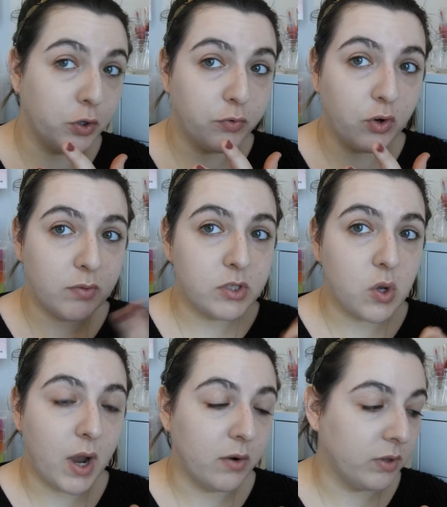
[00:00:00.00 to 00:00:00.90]
uniform.
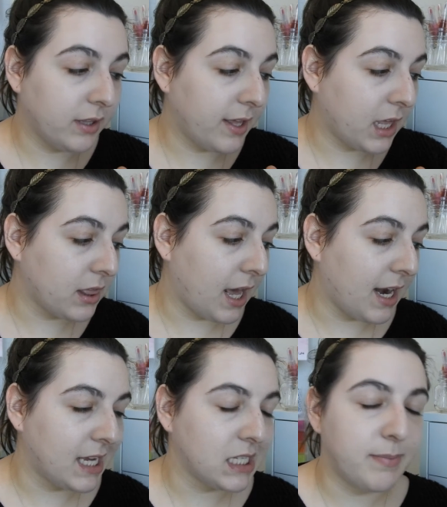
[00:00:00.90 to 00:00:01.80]
So I really like
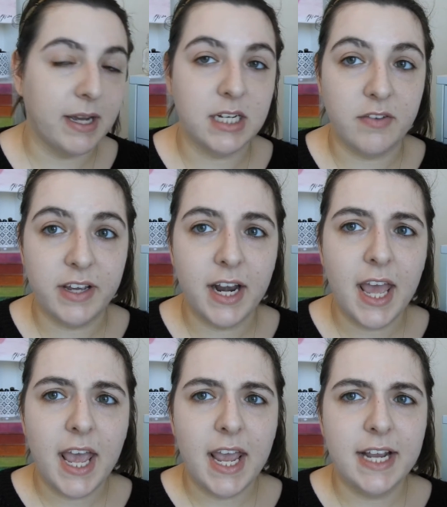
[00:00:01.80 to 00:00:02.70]
that aspect of it.
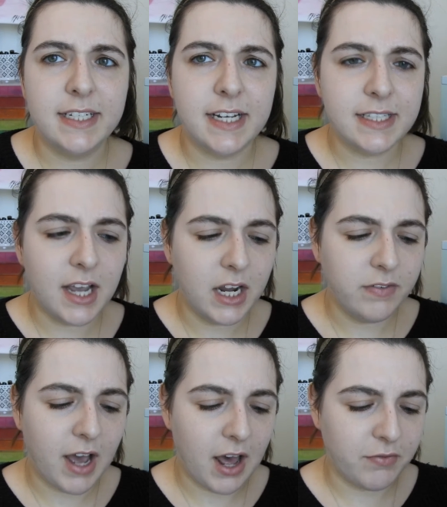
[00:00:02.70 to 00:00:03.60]
It does kind
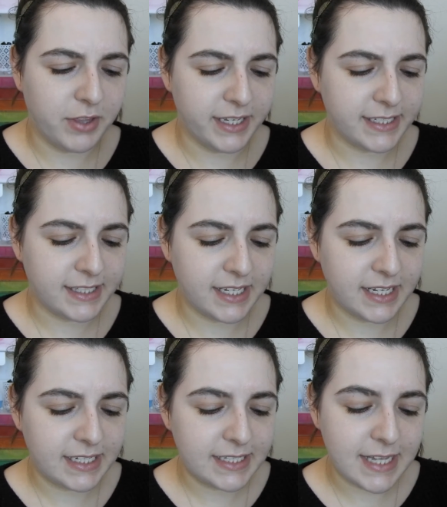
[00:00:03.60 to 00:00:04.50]
of have this
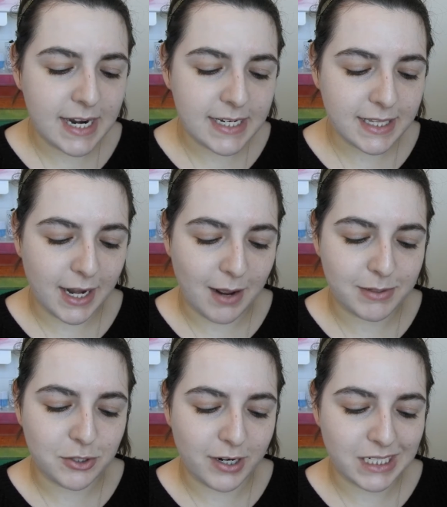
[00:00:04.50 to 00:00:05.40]
scent that I
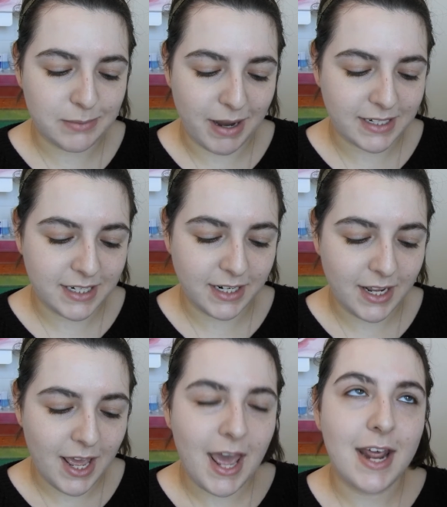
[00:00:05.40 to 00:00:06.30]
was not
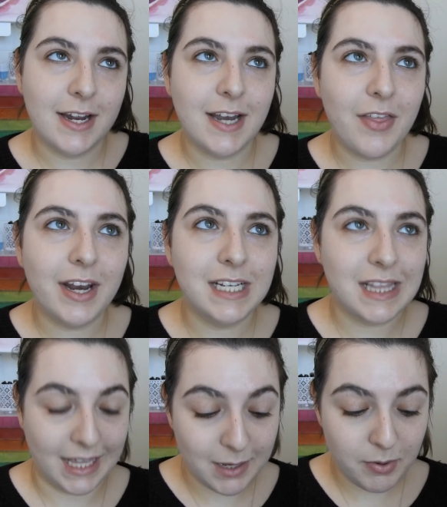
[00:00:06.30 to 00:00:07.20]
expecting. Now that I
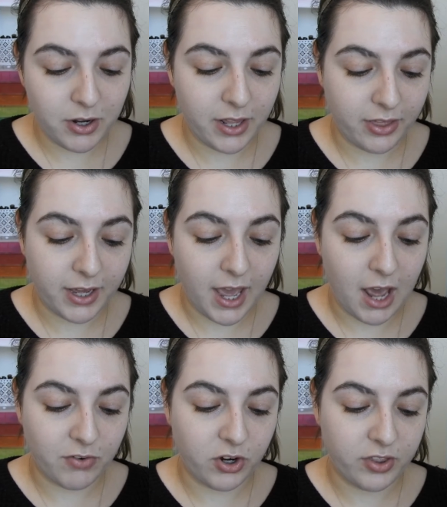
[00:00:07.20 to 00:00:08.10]
think about it, I think I
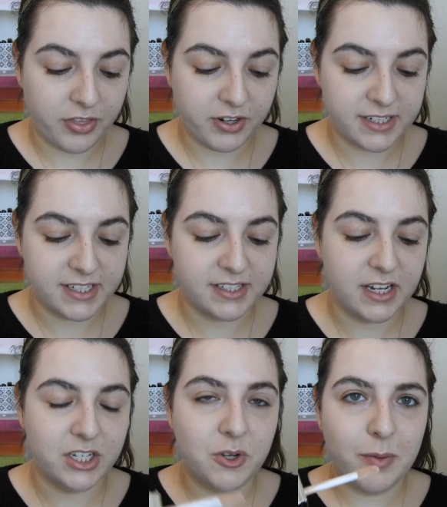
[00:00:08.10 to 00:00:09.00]
have heard that there is a
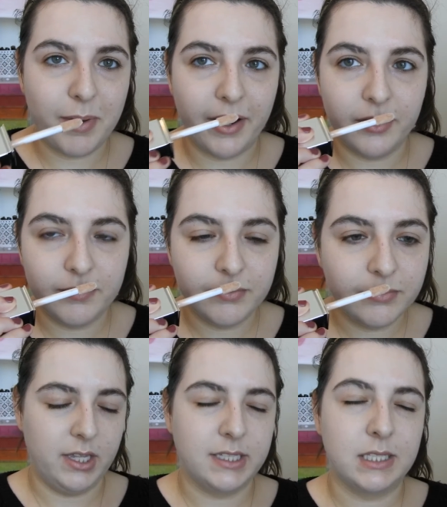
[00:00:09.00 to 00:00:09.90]
scent to it, but
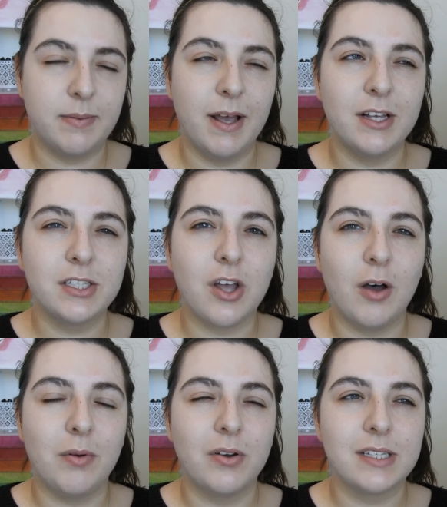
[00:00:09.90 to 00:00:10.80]
it smells
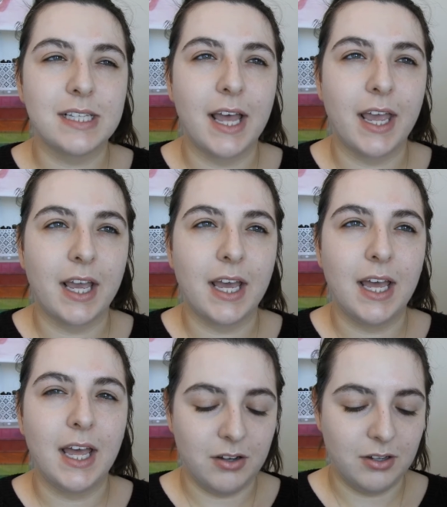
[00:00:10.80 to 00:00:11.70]
almost like,
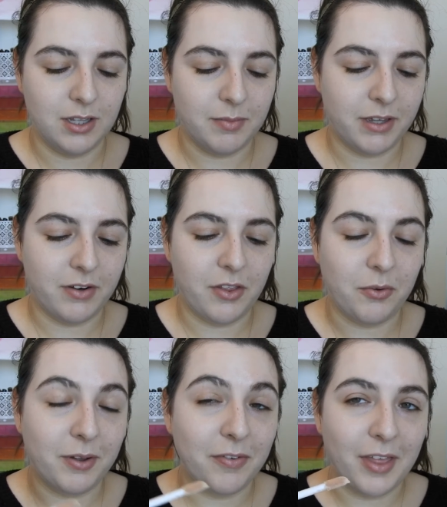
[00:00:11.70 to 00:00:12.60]
oh, let me get
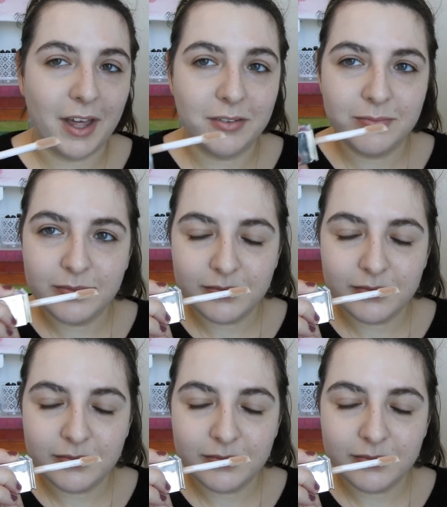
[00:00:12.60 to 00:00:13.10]
another whiff of that.